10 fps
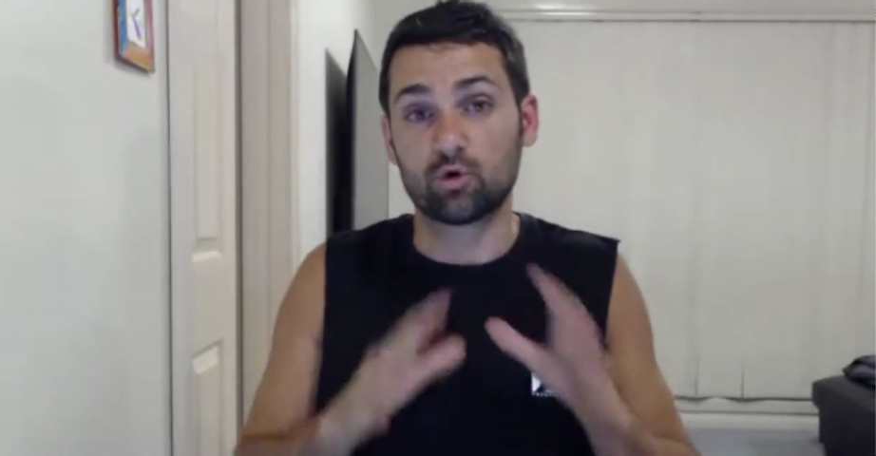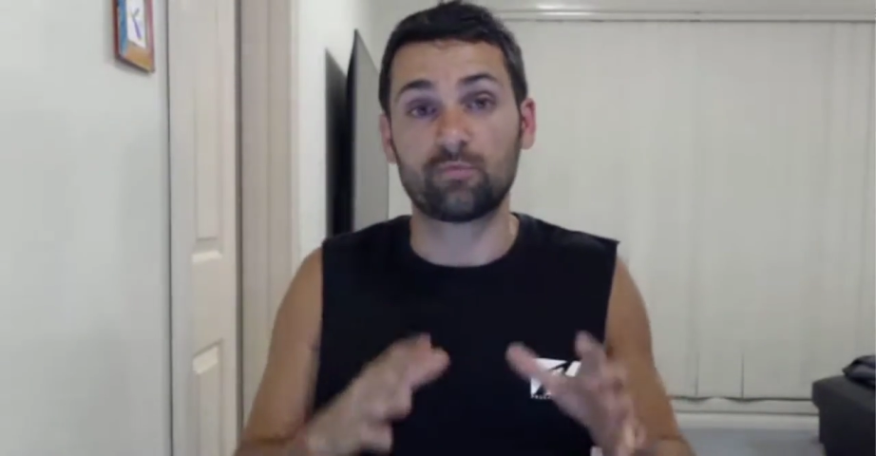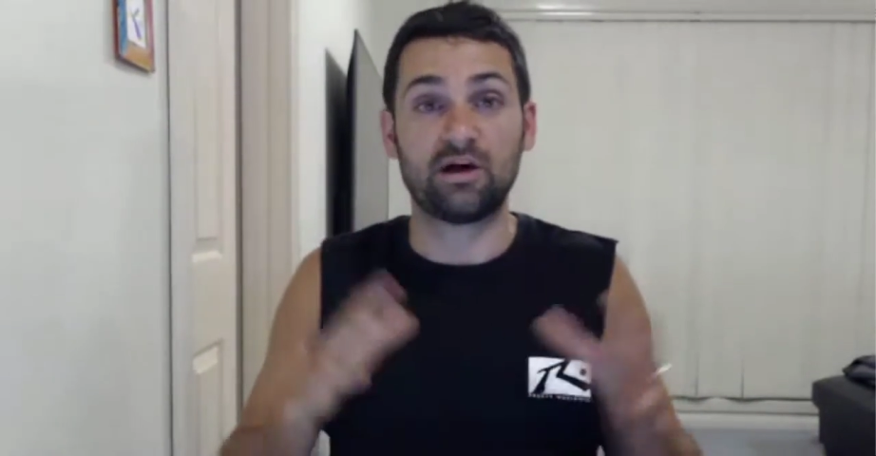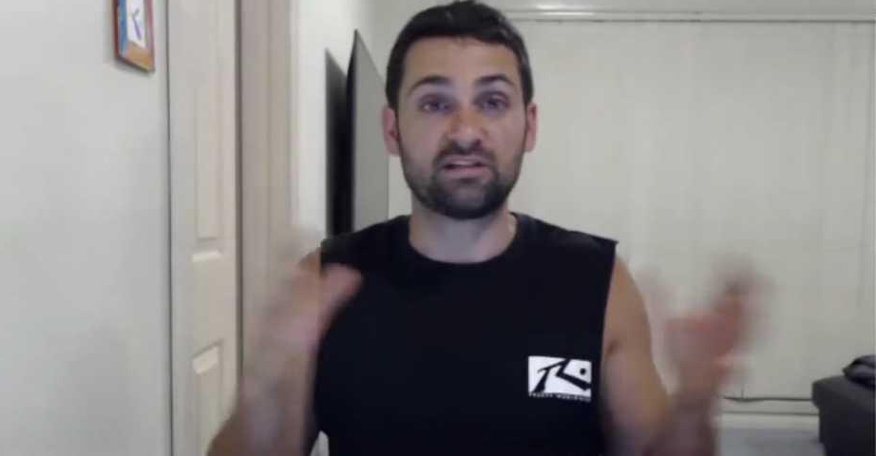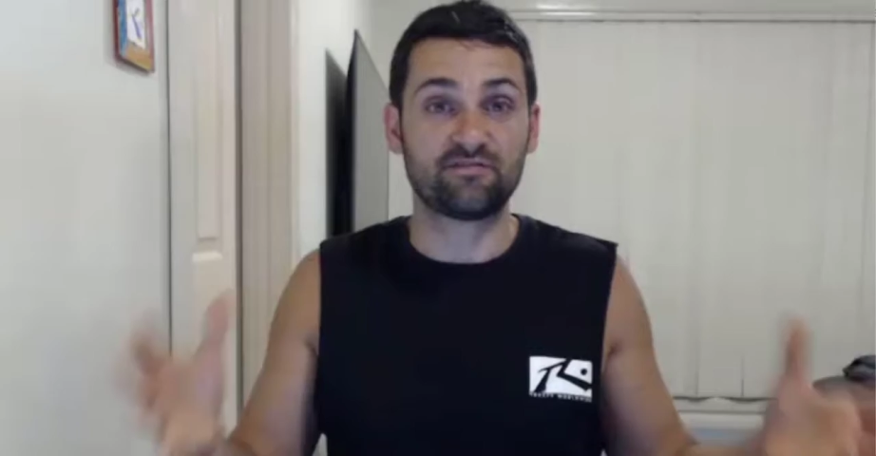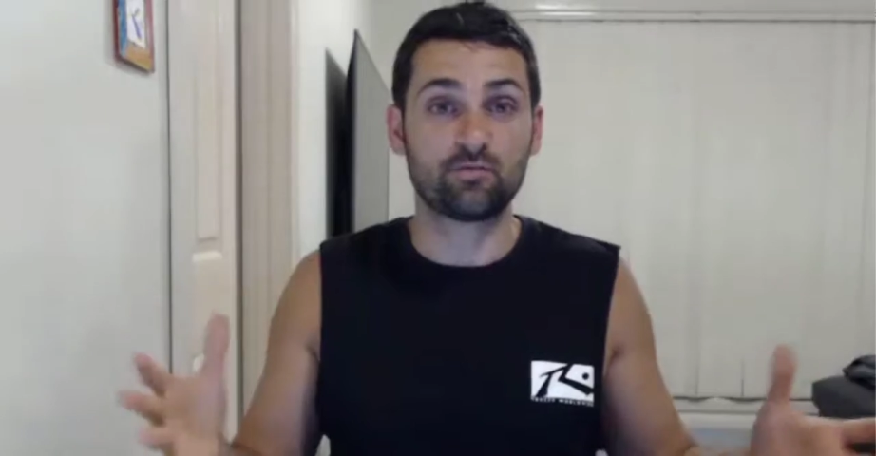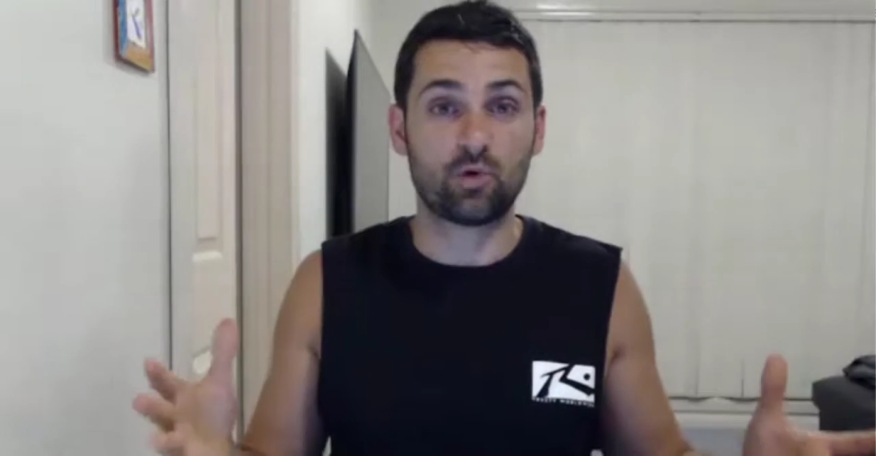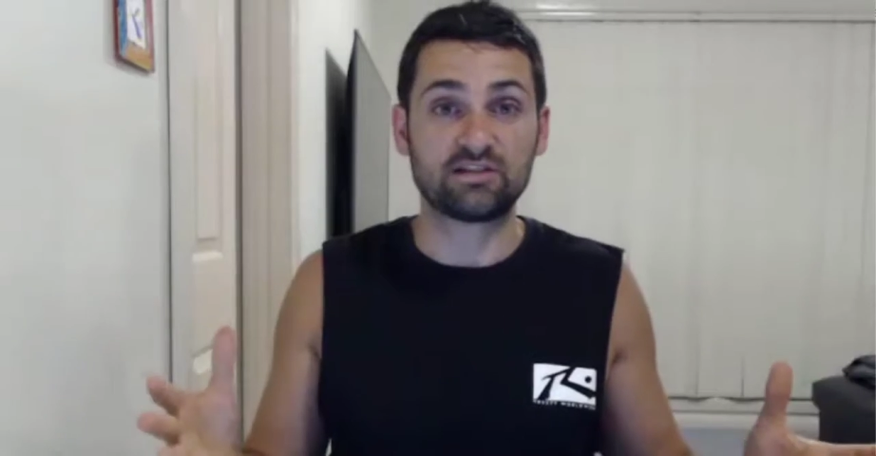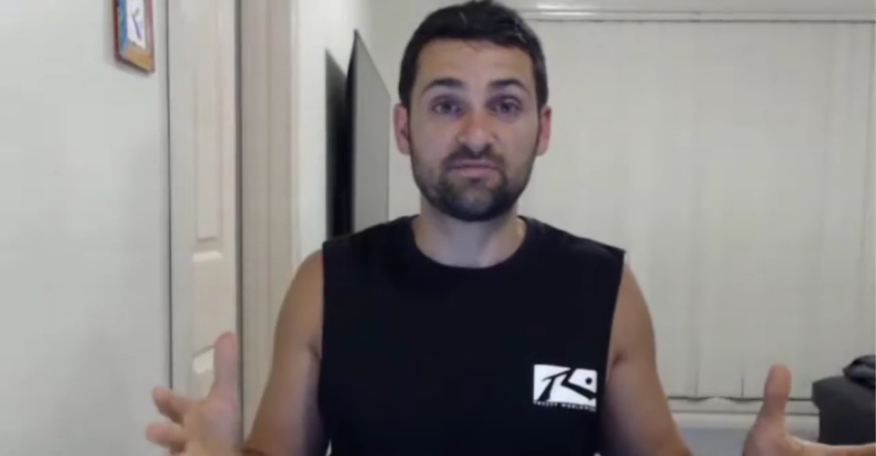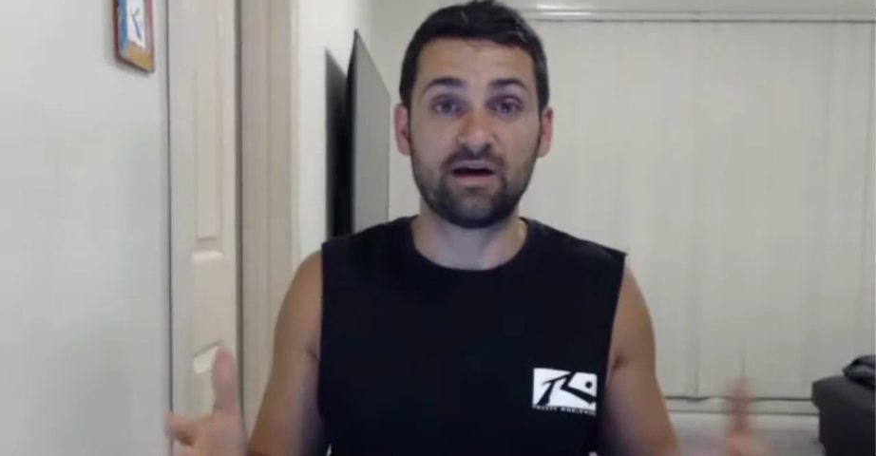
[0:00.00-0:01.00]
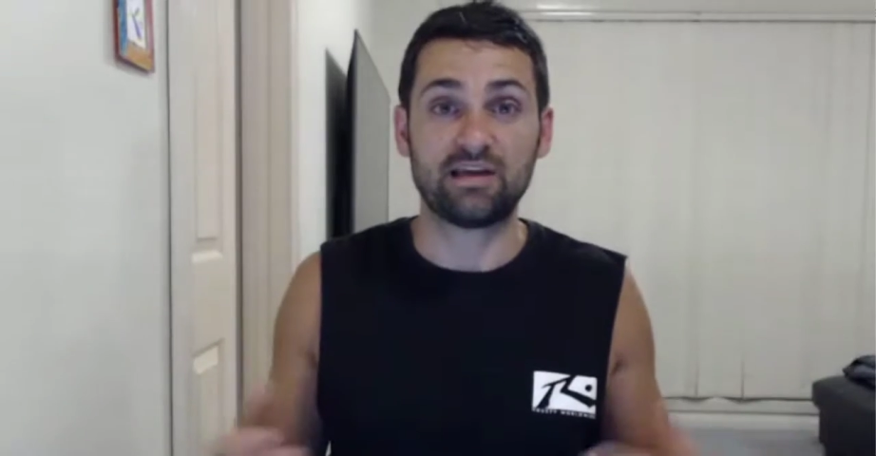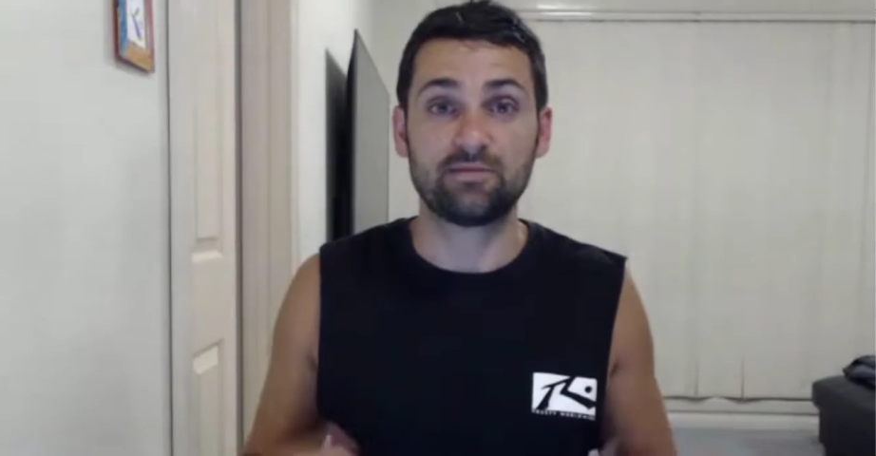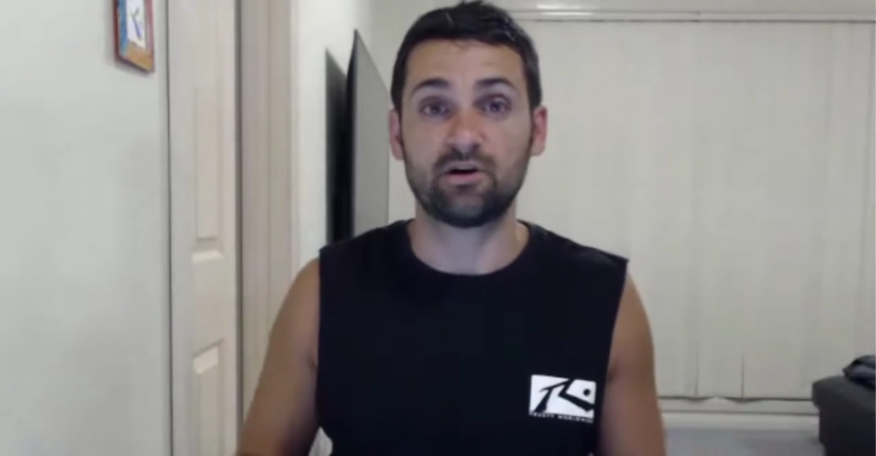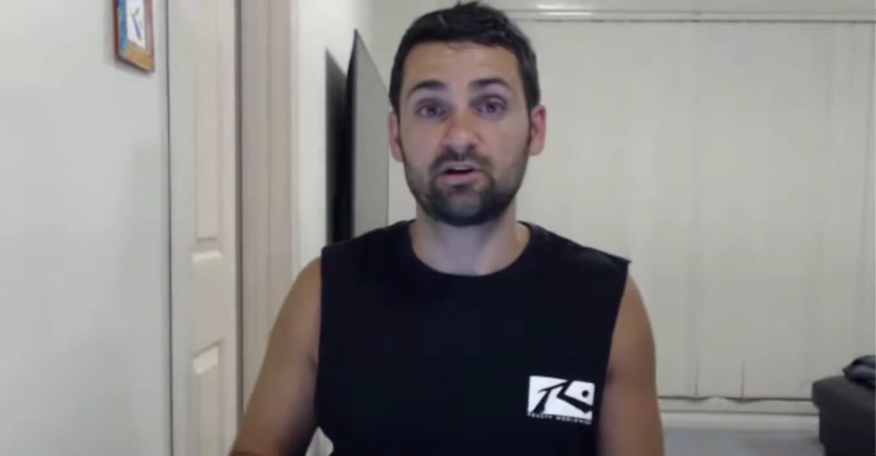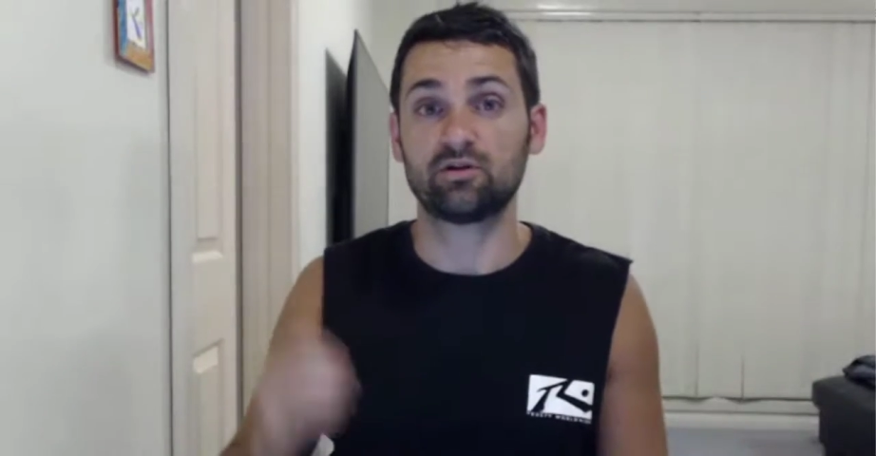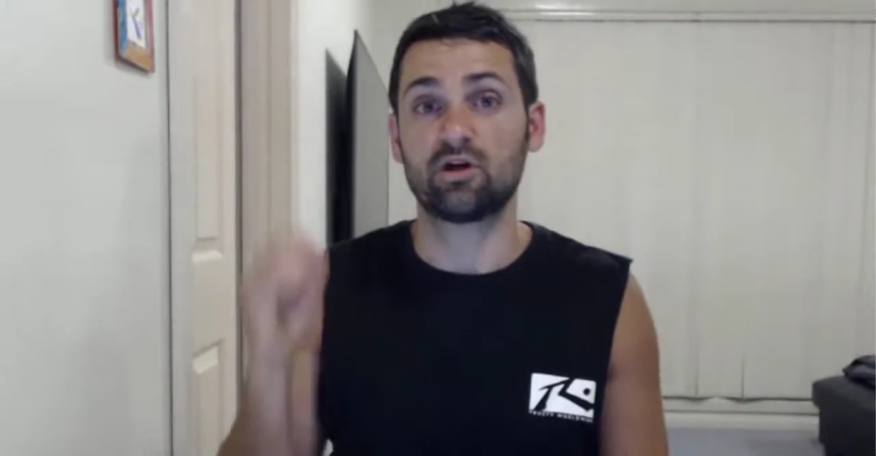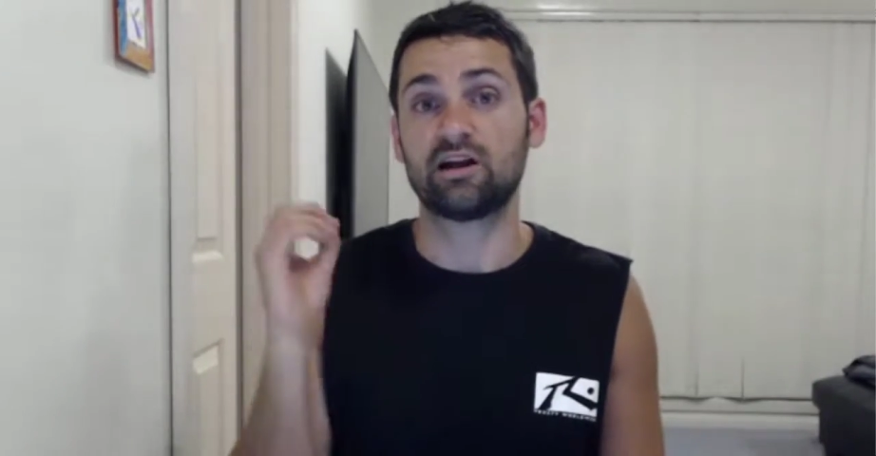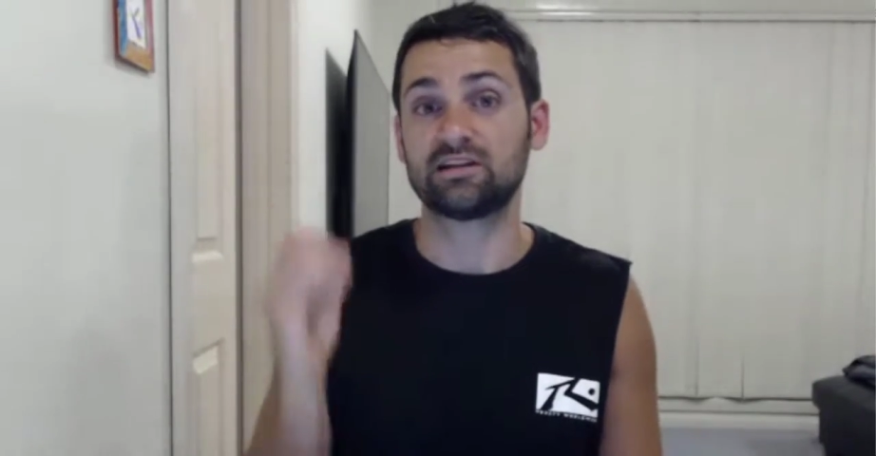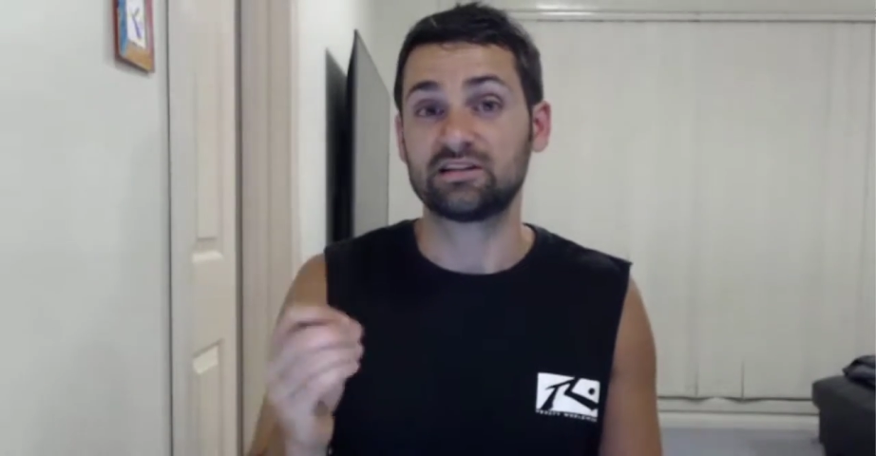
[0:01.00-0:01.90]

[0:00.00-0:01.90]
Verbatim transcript: more about different ways of making money online,